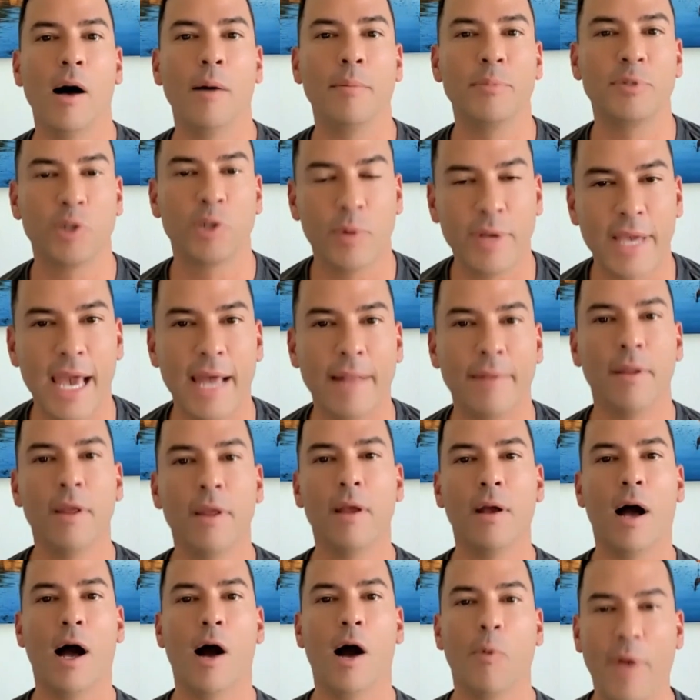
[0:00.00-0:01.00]
So again,
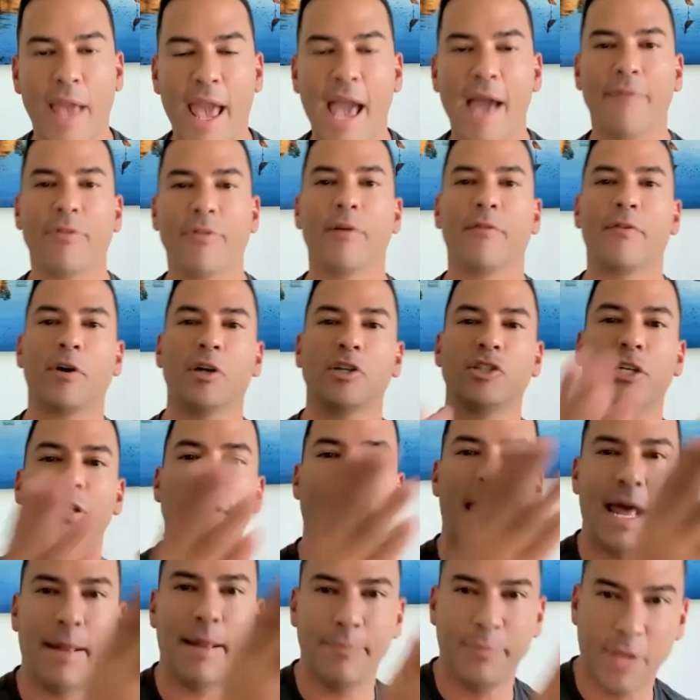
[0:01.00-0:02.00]
we have the version
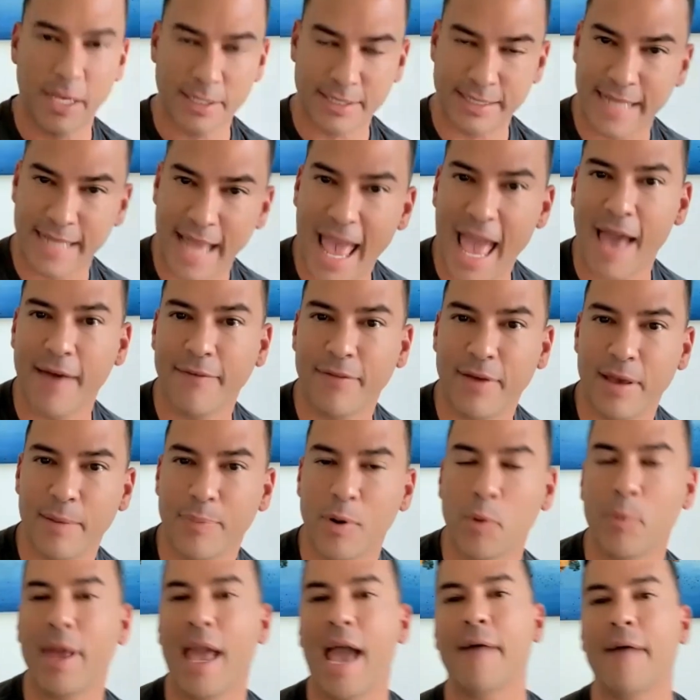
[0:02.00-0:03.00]
that doesn't have it,
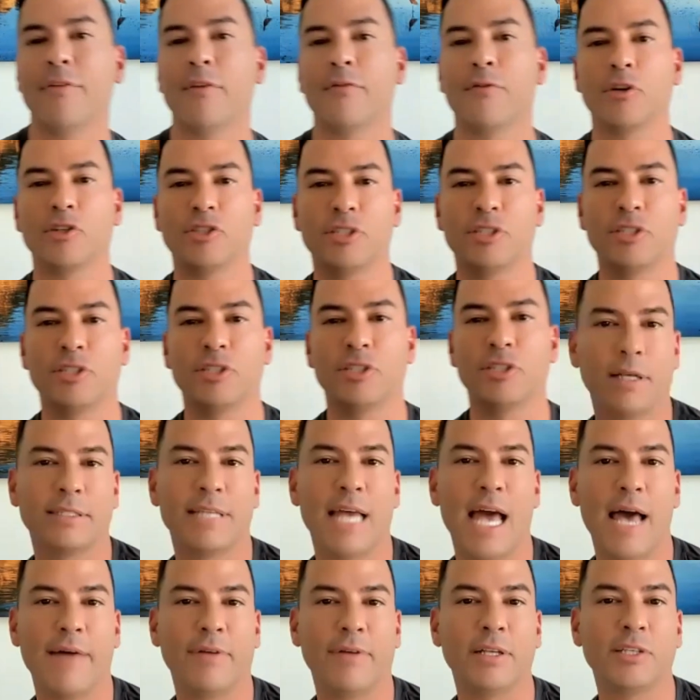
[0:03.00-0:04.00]
but we have the version that does
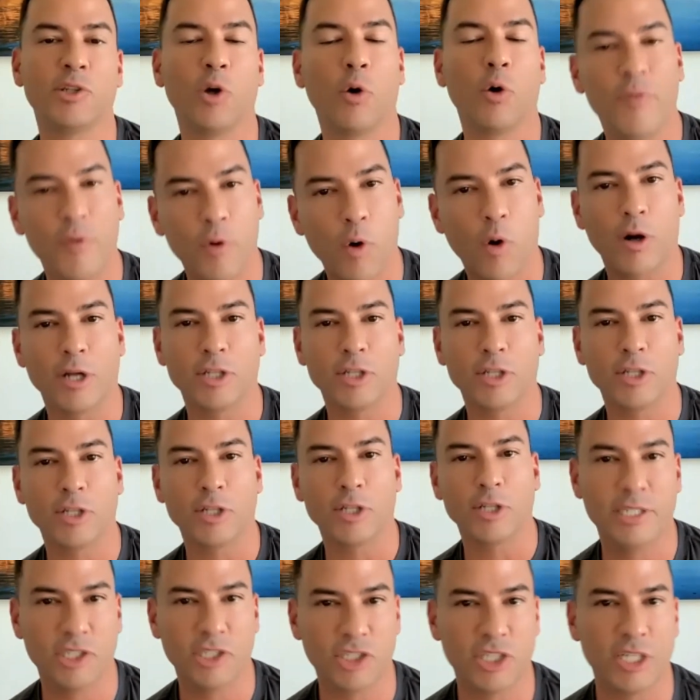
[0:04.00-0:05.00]
have it. So if you are
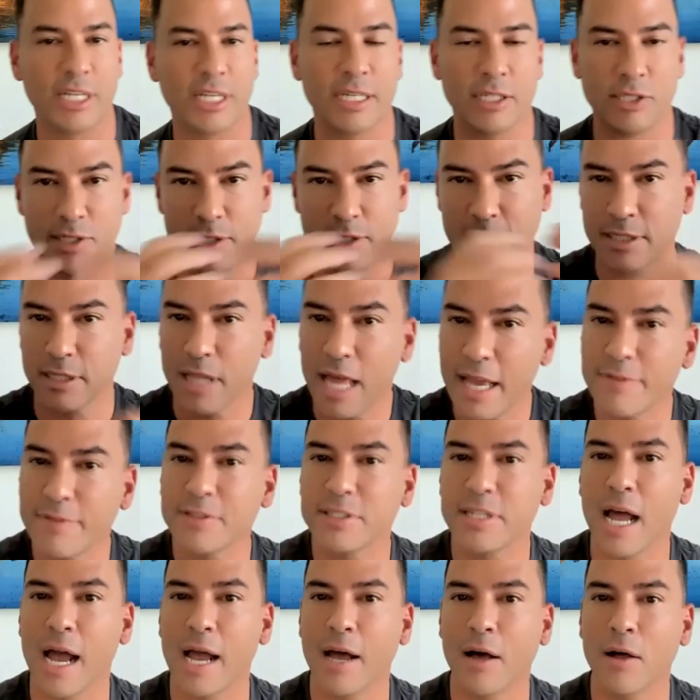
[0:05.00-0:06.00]
transitioning to this
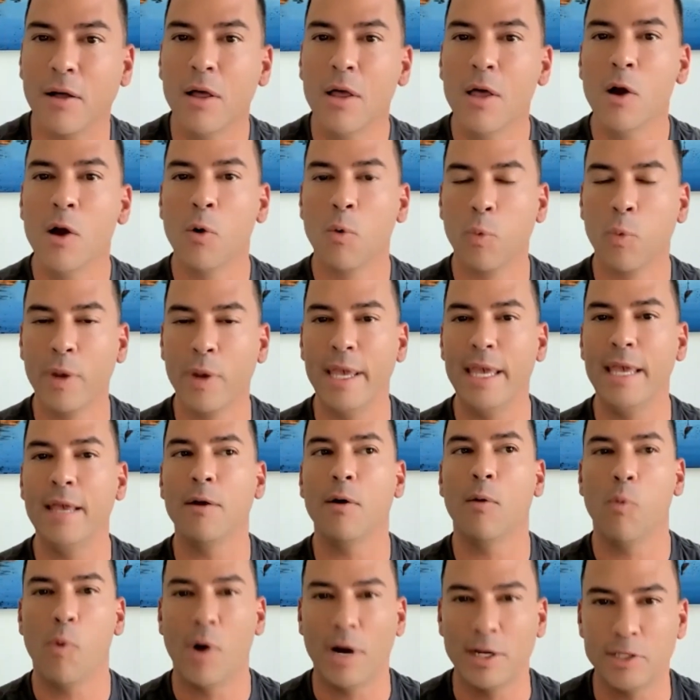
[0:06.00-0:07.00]
lifestyle,
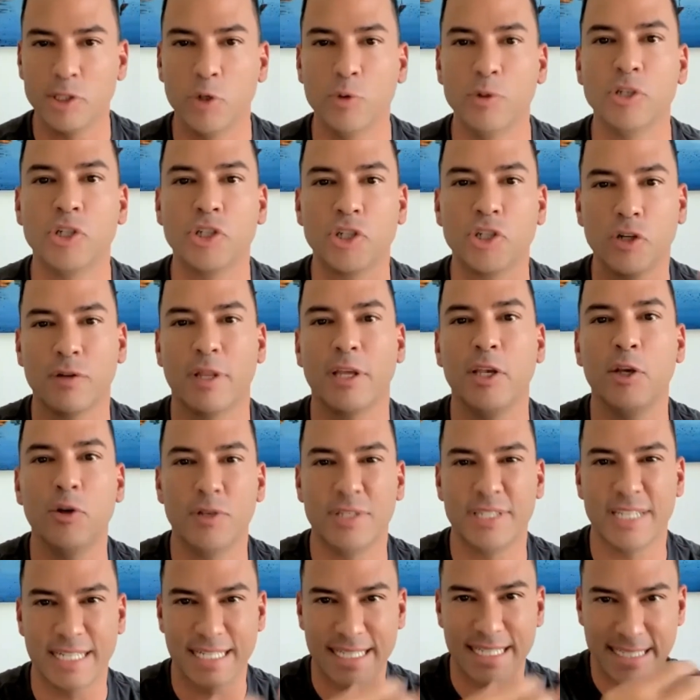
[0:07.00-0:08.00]
we want to ensure that you
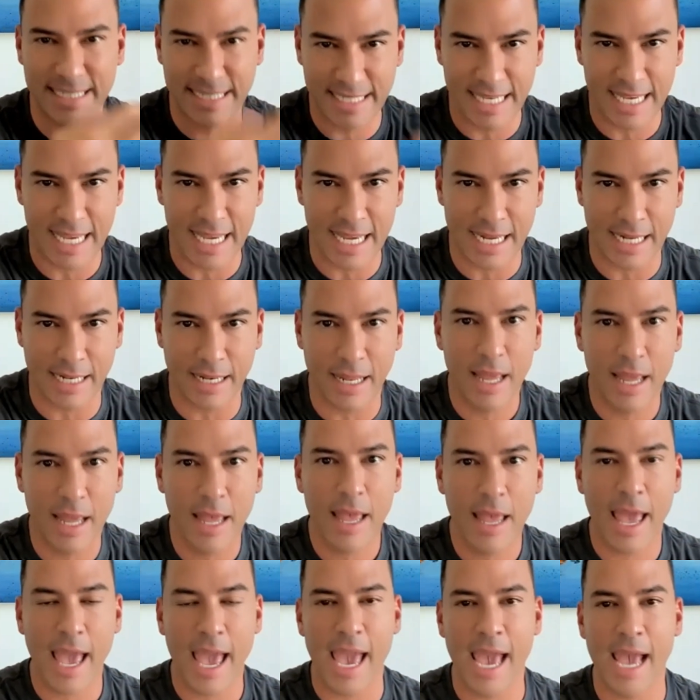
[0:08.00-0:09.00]
succeed.
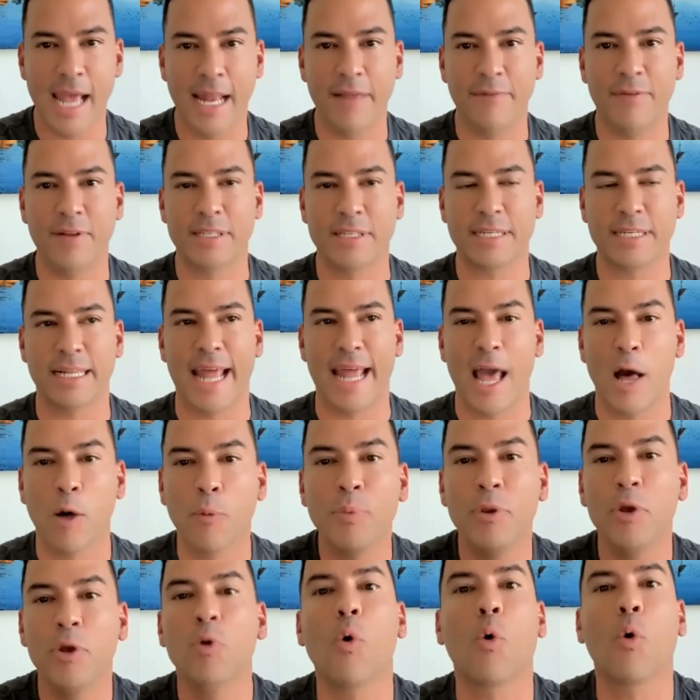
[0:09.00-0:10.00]
And if it's going to
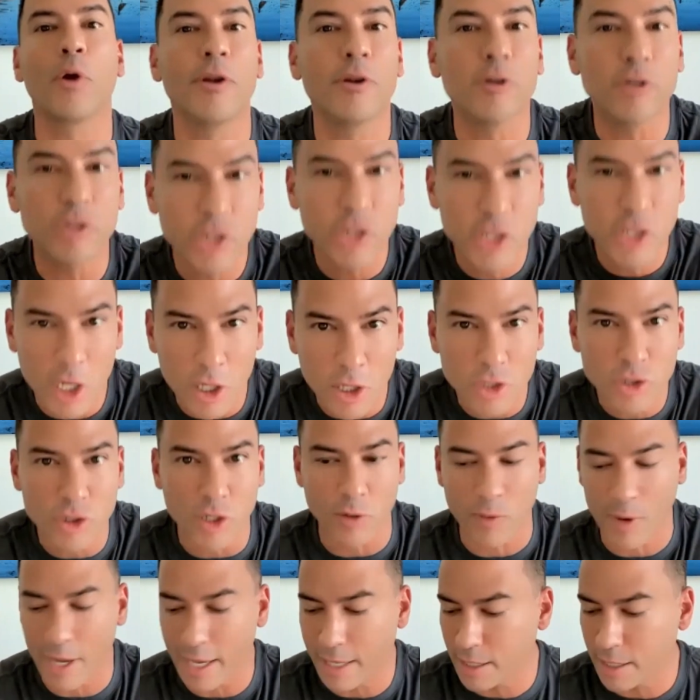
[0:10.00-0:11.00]
help you or your
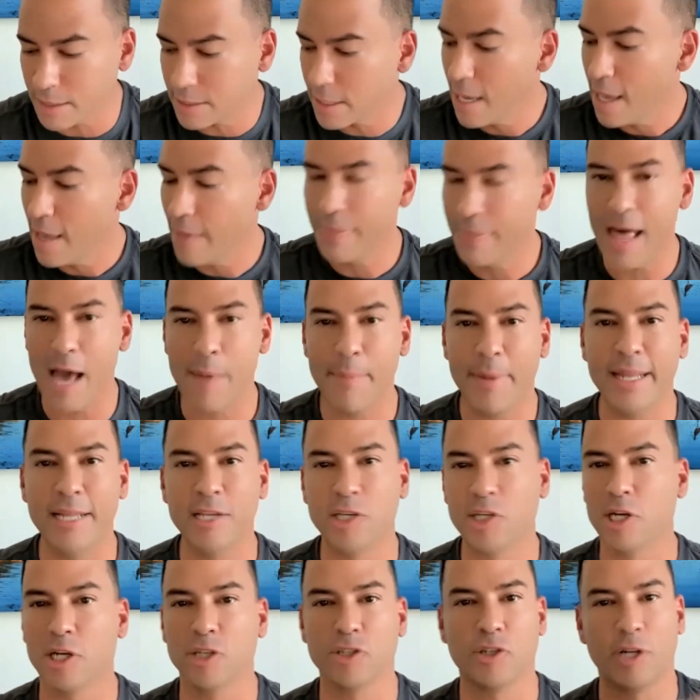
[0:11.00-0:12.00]
children, right? Because not many
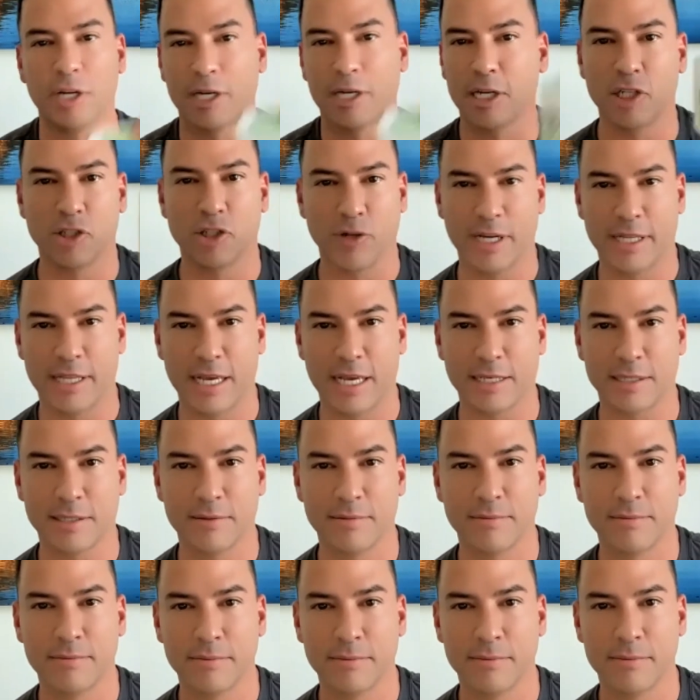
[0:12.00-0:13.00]
children are going to drink this.